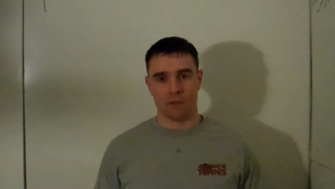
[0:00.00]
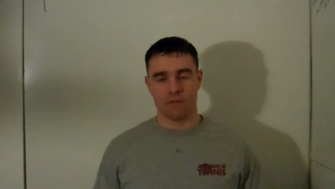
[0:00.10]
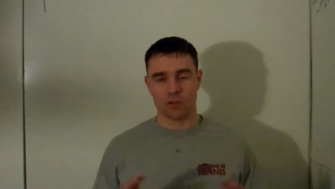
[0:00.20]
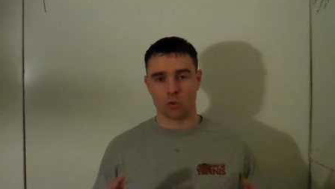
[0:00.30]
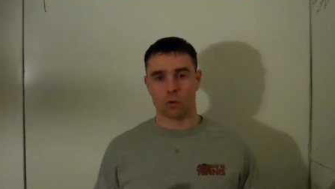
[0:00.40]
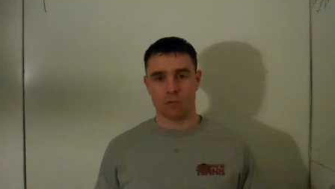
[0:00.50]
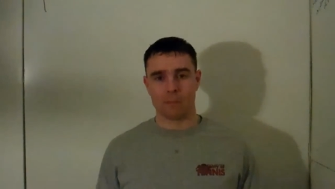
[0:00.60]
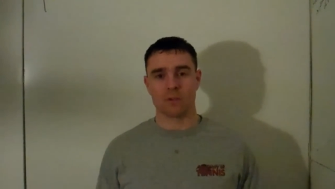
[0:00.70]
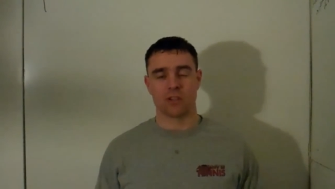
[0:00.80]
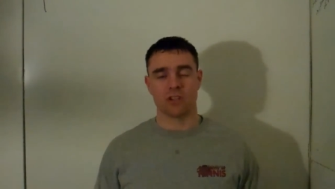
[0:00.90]
a visual
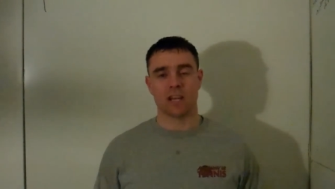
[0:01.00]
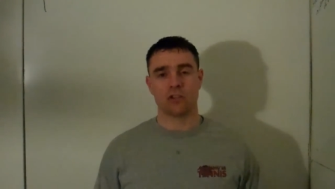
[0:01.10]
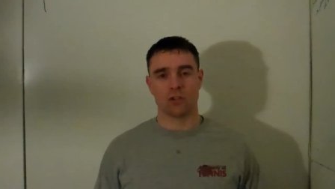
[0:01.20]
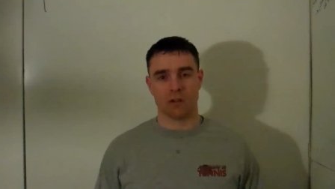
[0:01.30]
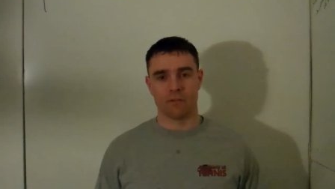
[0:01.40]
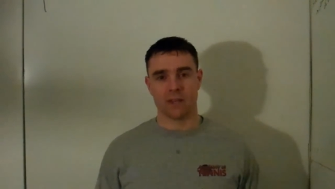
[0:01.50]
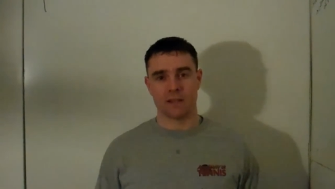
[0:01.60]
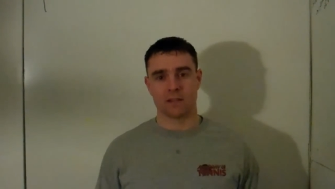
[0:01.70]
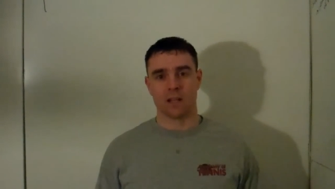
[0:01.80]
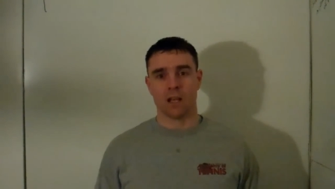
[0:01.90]
representation of
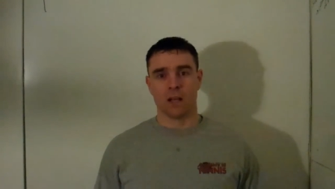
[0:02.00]
this